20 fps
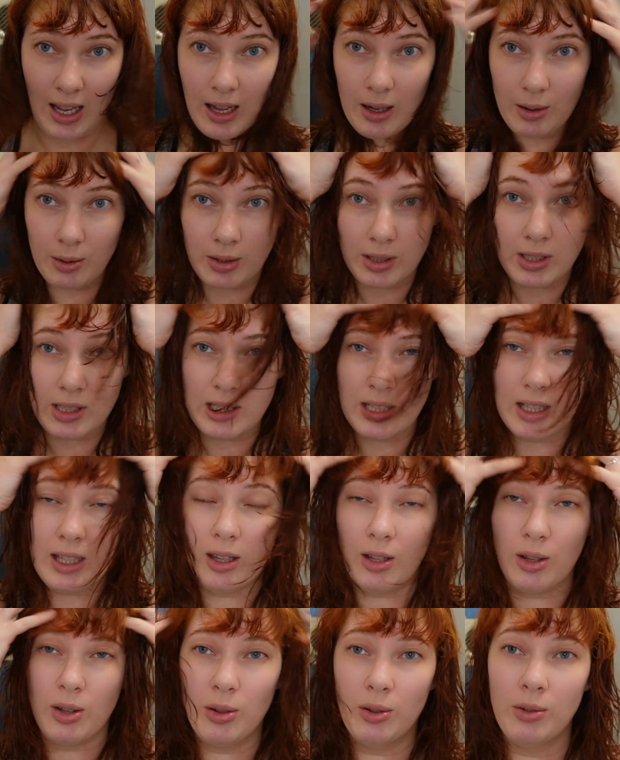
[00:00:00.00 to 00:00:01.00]
I will see
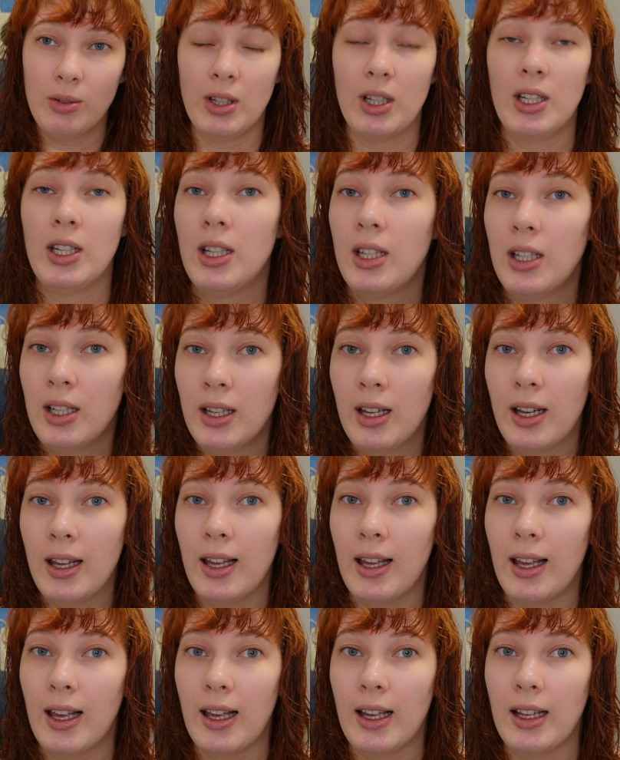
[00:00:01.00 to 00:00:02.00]
you
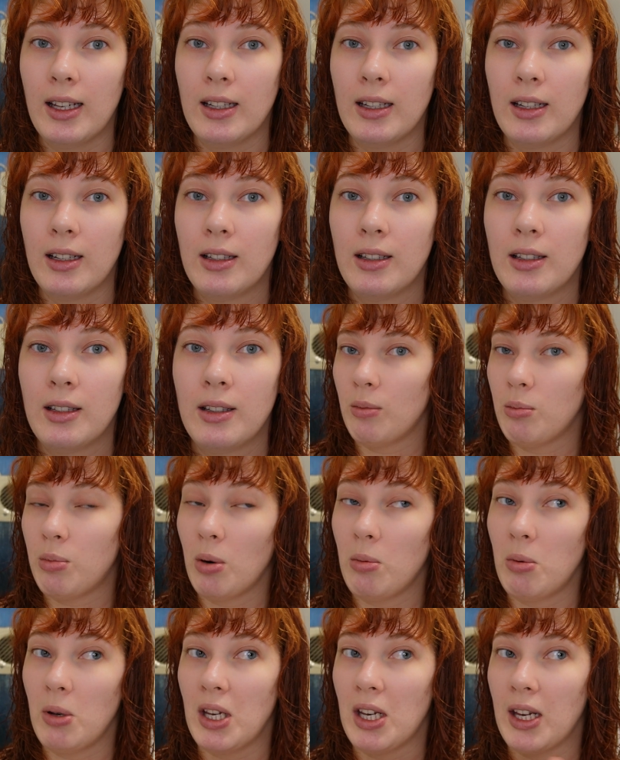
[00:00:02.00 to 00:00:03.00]
in
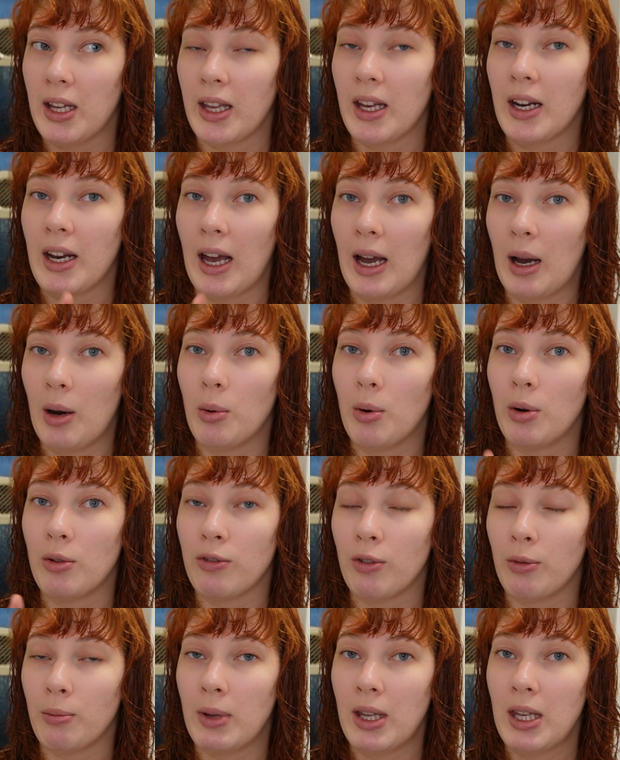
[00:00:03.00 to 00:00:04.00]
probably like an hour
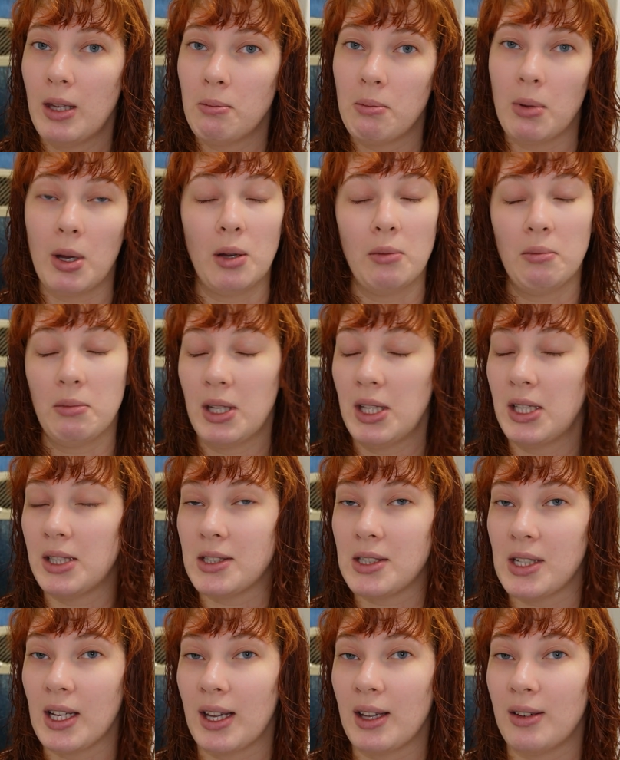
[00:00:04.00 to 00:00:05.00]
for me, but in a
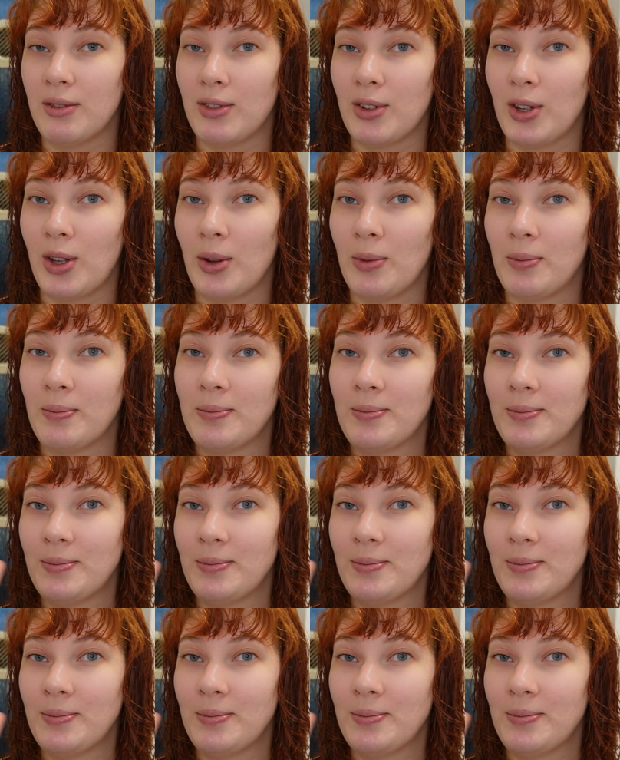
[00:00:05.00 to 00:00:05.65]
second for you.